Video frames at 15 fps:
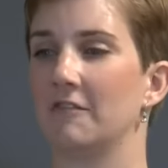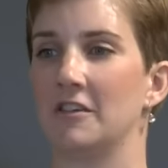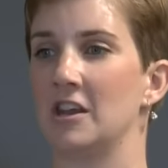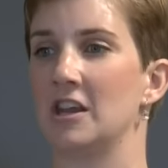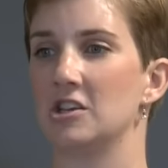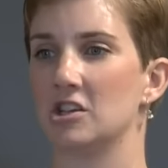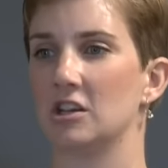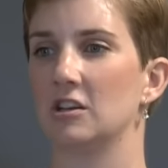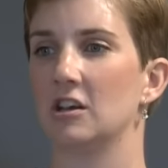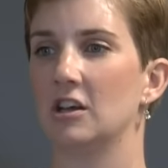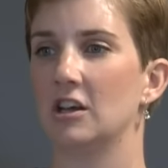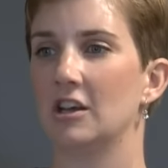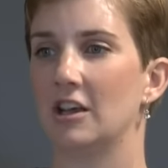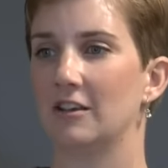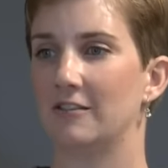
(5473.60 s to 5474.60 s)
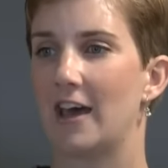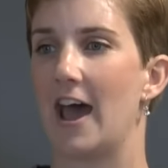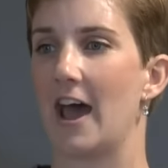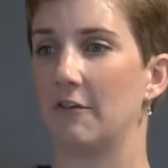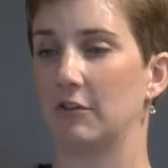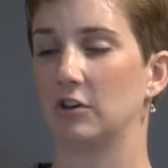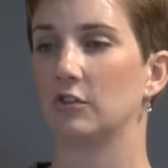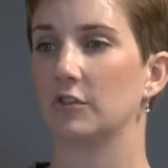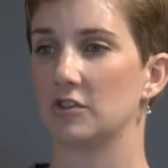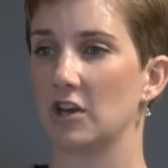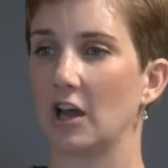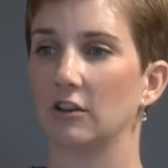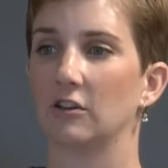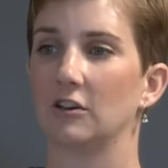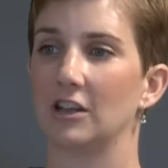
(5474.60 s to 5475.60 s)
of the nation is the average for
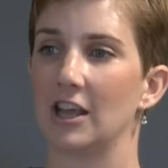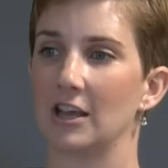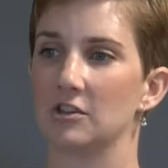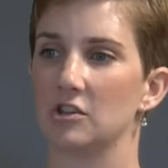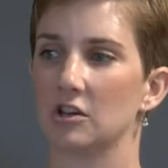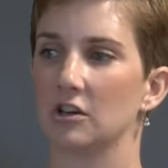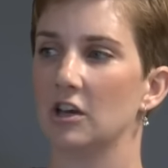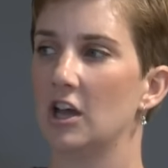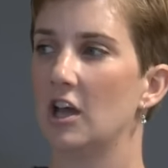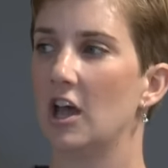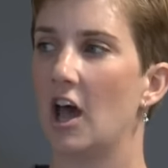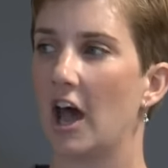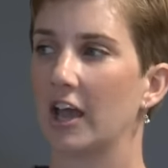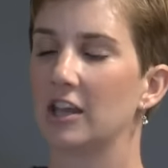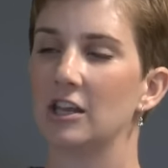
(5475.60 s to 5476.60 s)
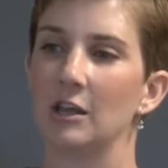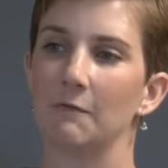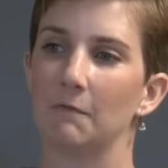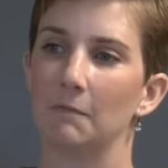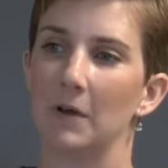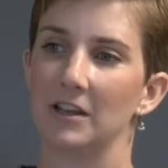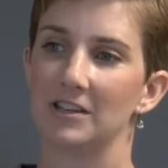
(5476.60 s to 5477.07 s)
childhood cancer. I can name